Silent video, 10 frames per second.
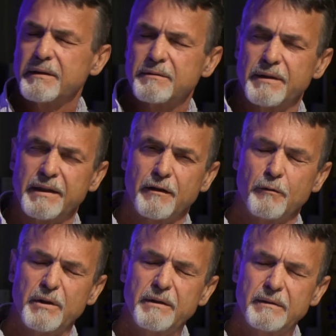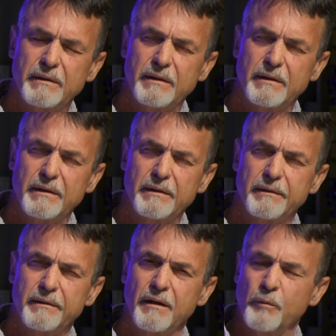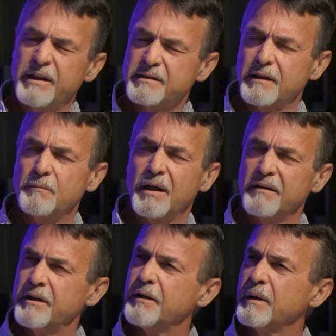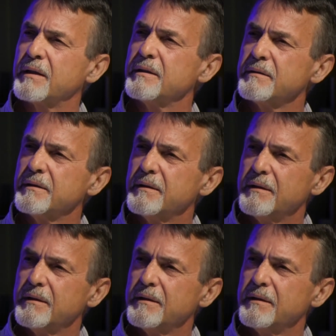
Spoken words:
That's what they told me. And weeks go by very quickly.